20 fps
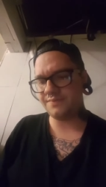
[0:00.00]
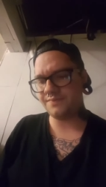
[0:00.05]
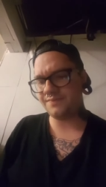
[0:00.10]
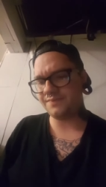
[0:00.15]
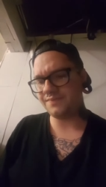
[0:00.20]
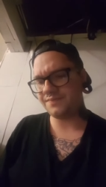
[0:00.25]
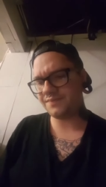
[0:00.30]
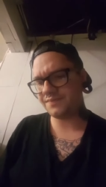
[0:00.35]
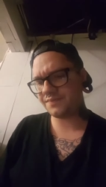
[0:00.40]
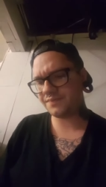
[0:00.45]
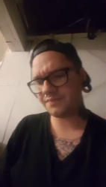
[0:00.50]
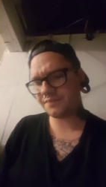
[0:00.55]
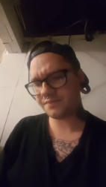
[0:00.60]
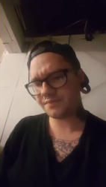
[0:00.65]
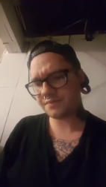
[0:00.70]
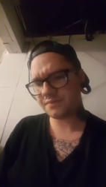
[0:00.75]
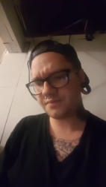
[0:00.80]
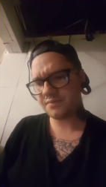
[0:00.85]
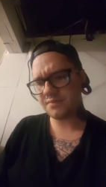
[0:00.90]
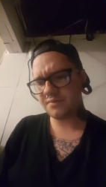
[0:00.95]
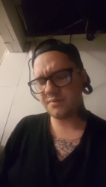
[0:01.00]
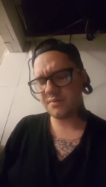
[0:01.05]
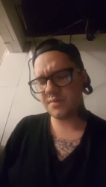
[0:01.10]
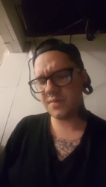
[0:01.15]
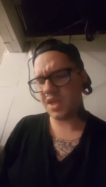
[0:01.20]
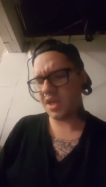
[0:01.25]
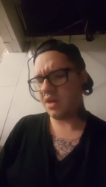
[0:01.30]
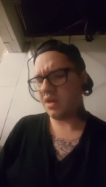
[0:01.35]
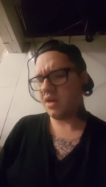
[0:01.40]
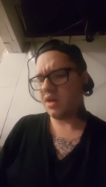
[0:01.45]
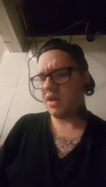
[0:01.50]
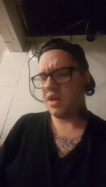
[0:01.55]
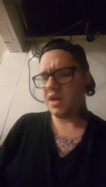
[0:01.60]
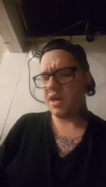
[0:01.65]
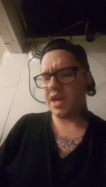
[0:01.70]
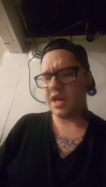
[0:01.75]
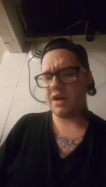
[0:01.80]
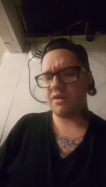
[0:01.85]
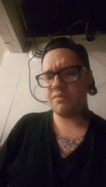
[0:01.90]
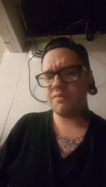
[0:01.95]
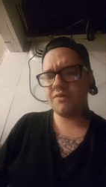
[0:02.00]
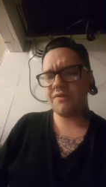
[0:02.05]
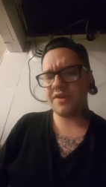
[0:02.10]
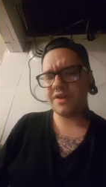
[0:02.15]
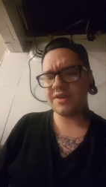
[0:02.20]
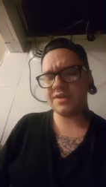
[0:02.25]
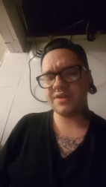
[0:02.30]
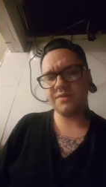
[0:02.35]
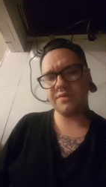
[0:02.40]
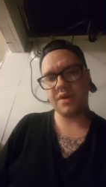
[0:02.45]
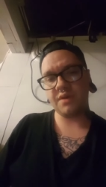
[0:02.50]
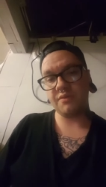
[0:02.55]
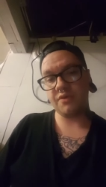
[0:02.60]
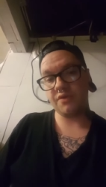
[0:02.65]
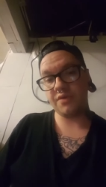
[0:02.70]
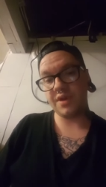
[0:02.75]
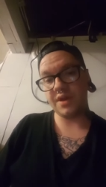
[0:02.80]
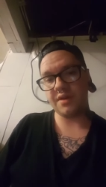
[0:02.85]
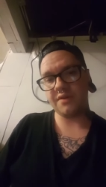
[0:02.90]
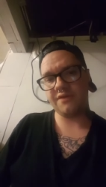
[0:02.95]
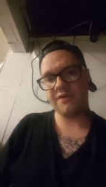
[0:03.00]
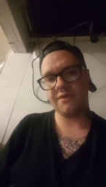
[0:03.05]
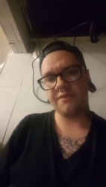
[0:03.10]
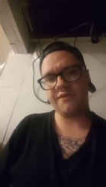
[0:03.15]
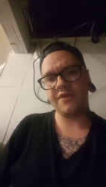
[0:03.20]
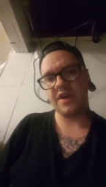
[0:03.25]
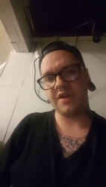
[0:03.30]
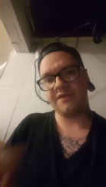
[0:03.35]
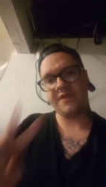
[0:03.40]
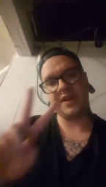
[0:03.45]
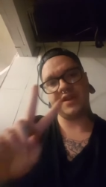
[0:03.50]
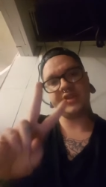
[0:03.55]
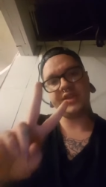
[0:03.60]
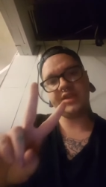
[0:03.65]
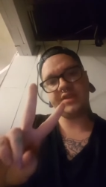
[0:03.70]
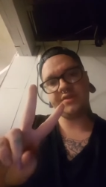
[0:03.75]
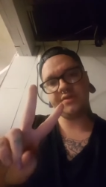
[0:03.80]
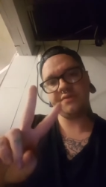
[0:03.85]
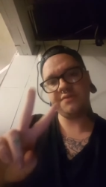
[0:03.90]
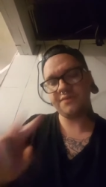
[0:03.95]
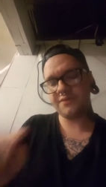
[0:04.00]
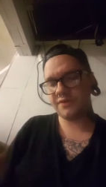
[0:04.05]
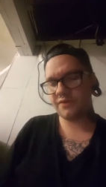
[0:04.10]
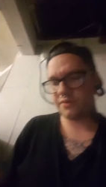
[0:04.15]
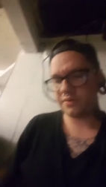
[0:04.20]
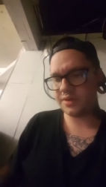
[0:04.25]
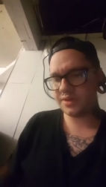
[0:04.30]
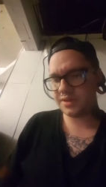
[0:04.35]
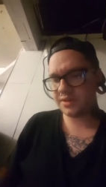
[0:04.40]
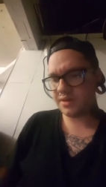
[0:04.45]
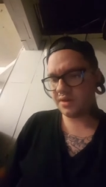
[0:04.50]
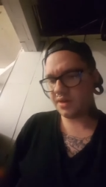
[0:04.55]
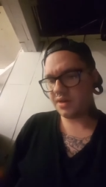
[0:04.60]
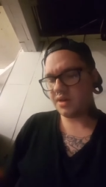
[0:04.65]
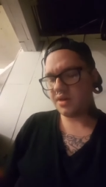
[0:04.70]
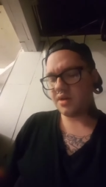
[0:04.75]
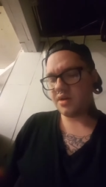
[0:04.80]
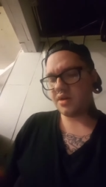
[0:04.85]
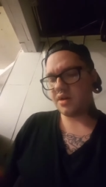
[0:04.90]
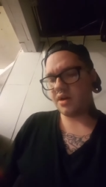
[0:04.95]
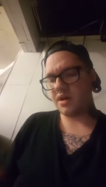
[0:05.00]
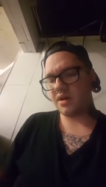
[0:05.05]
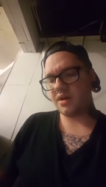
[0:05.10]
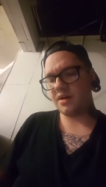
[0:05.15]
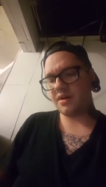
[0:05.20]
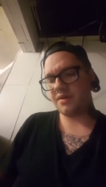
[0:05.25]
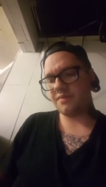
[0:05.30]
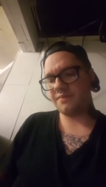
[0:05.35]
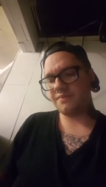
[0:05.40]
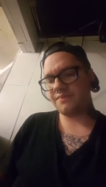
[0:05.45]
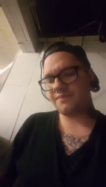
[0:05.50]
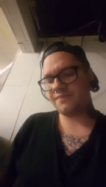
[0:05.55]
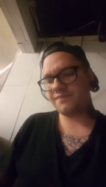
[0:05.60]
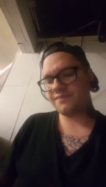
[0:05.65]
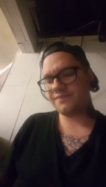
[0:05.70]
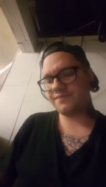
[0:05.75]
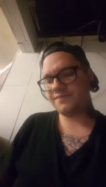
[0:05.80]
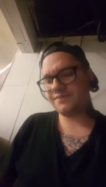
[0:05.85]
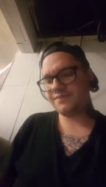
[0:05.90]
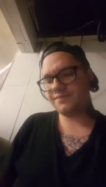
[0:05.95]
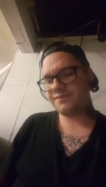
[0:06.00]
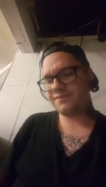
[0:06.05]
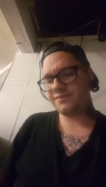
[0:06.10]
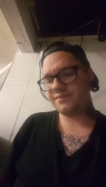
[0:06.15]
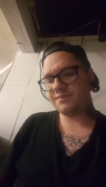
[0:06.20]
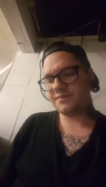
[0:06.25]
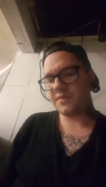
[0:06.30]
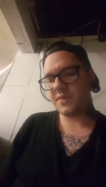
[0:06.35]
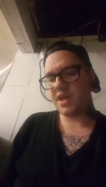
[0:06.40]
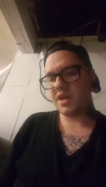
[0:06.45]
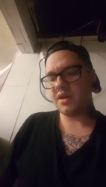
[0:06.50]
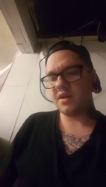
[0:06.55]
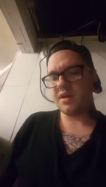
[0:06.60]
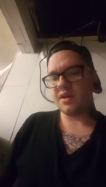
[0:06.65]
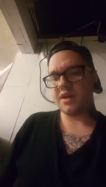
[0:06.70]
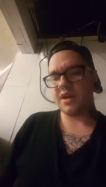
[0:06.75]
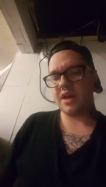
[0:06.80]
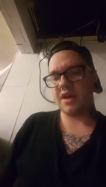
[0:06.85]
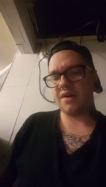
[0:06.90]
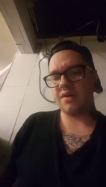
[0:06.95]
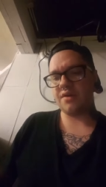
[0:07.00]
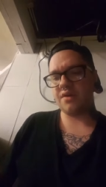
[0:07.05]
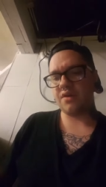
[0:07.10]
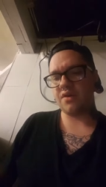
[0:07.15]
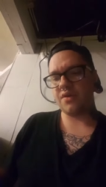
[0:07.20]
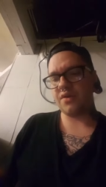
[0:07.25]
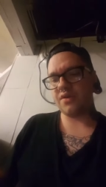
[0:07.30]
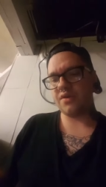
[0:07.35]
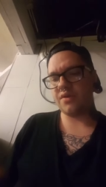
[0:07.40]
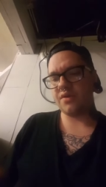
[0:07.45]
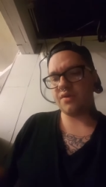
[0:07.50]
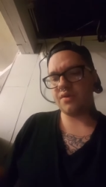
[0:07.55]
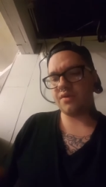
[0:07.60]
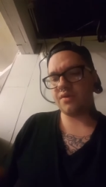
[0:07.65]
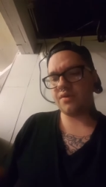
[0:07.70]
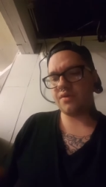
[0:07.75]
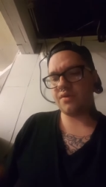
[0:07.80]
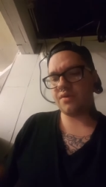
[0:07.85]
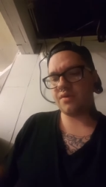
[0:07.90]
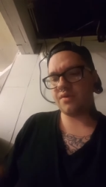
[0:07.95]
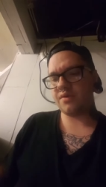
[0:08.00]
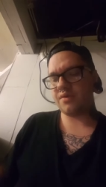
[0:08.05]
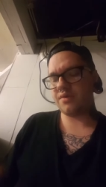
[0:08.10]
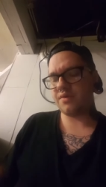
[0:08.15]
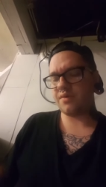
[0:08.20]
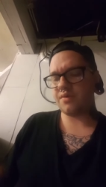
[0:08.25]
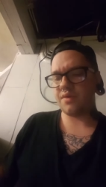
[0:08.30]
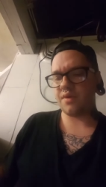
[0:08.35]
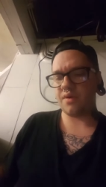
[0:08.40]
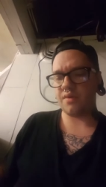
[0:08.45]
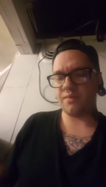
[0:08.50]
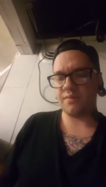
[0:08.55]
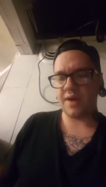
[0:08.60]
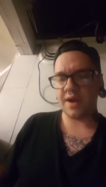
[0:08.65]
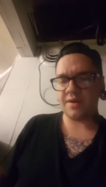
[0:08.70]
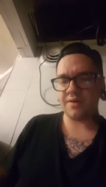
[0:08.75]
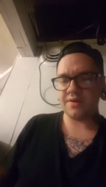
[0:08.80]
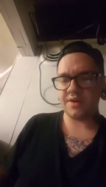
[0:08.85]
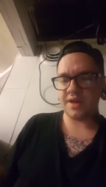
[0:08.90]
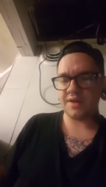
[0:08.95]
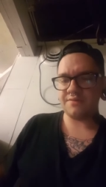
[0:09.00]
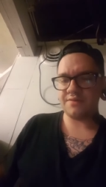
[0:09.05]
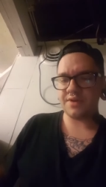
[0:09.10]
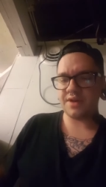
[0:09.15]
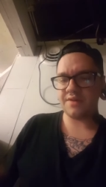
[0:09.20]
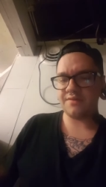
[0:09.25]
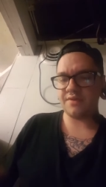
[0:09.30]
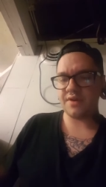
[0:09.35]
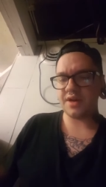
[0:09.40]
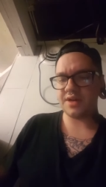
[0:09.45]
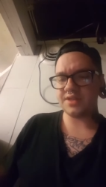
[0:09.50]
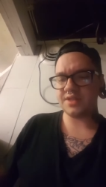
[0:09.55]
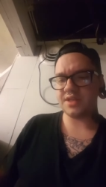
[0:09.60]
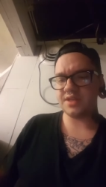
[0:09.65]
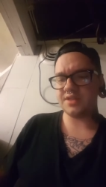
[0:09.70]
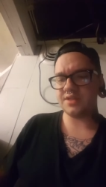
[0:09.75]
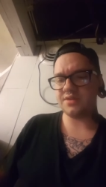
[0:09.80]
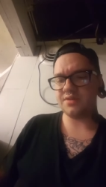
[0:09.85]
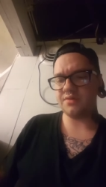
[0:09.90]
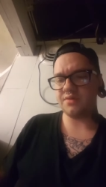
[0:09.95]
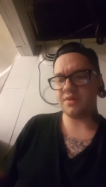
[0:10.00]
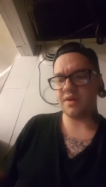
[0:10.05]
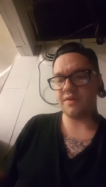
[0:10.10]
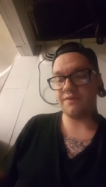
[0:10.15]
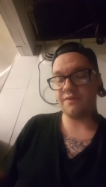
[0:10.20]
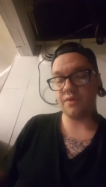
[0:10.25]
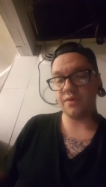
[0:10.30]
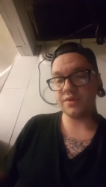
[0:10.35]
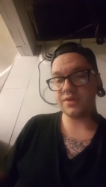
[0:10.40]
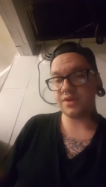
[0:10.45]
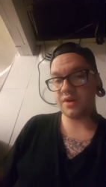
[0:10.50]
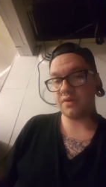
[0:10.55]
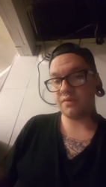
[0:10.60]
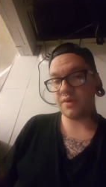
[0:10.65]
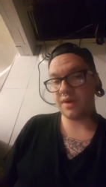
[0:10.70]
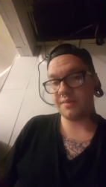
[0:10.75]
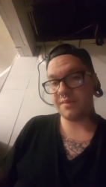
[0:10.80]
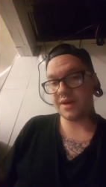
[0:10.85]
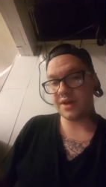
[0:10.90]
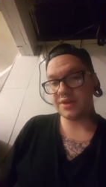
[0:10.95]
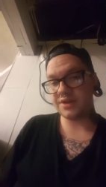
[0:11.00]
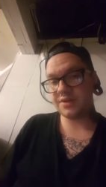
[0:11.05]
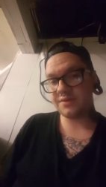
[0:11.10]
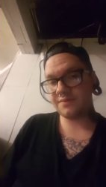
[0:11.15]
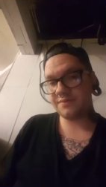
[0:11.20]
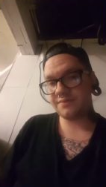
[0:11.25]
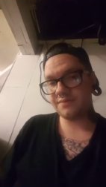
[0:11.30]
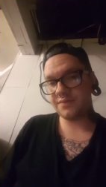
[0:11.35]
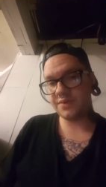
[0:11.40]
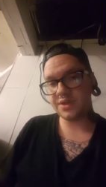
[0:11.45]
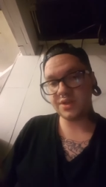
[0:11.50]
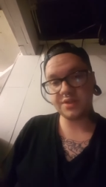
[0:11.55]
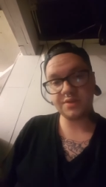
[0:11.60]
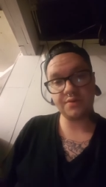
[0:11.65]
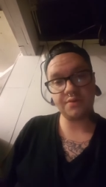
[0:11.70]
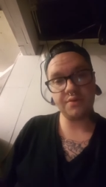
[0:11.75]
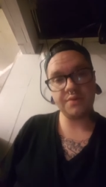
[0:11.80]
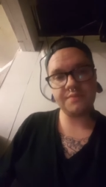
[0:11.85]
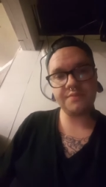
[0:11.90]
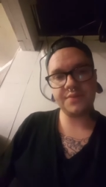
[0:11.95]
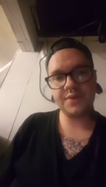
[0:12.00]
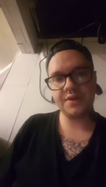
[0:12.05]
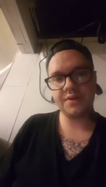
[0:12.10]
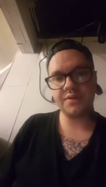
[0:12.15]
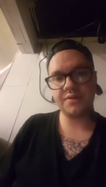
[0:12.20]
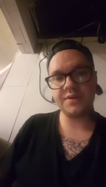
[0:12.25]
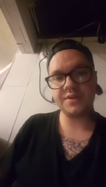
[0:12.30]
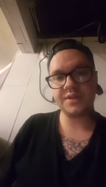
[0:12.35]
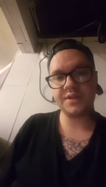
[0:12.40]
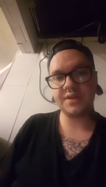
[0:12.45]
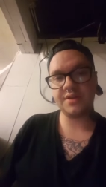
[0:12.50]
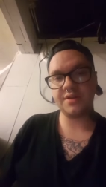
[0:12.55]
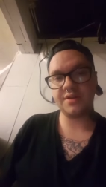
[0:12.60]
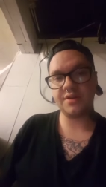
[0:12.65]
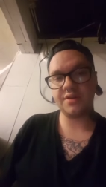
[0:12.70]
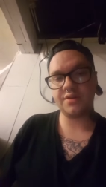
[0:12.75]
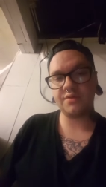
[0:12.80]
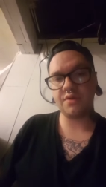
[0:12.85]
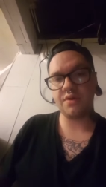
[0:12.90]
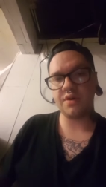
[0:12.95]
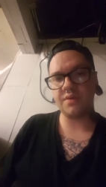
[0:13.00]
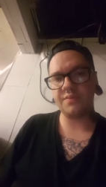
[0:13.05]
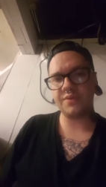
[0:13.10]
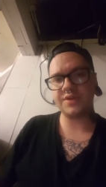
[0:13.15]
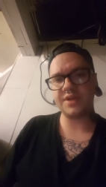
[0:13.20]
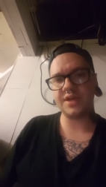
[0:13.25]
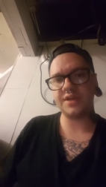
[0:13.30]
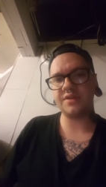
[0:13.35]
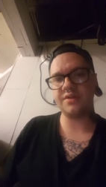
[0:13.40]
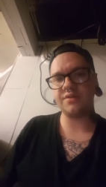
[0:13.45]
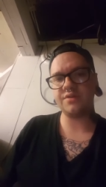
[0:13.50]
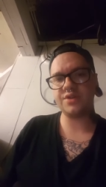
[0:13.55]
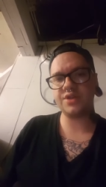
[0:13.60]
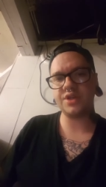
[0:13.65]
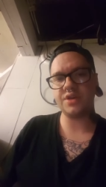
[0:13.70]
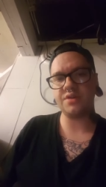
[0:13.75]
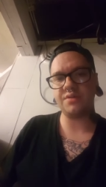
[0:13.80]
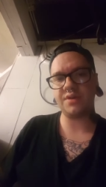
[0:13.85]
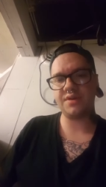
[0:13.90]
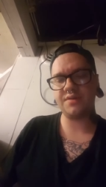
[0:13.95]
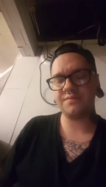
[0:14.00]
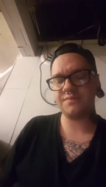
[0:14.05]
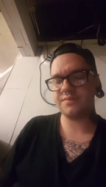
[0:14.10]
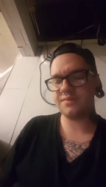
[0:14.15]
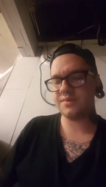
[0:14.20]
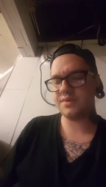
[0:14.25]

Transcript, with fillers: and I'll move on to uh, Maria from Final Fantasy II, of course. Um, now her her record dive will give her access to a uh, four star white magic, which is cool. You can always and throw on a protect or Shellga,